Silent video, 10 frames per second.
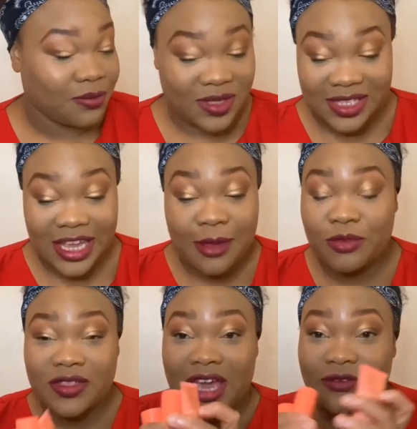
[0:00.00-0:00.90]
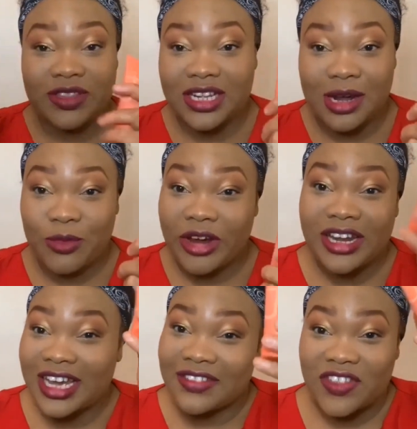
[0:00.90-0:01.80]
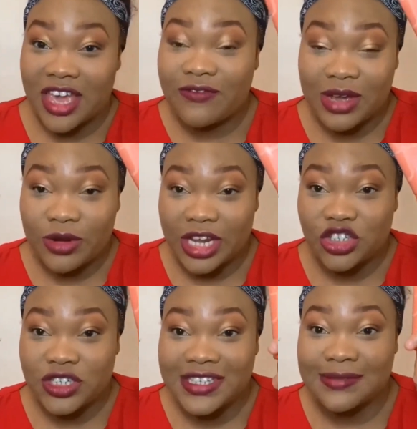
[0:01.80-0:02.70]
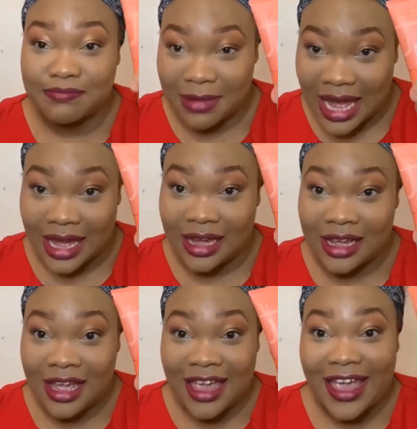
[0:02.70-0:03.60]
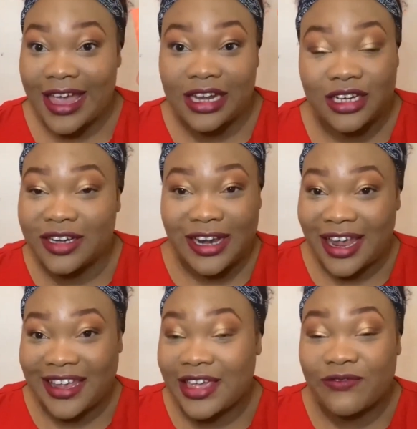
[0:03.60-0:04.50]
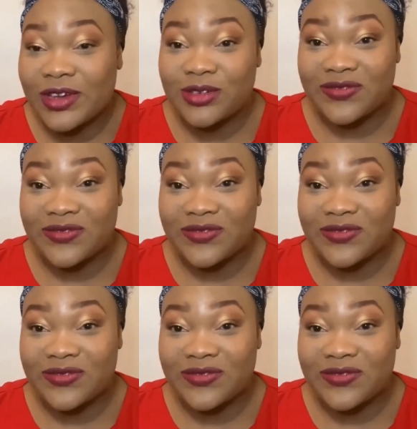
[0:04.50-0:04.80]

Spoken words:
Same with everything I'm wearing. Like, their foundation is matte and it feels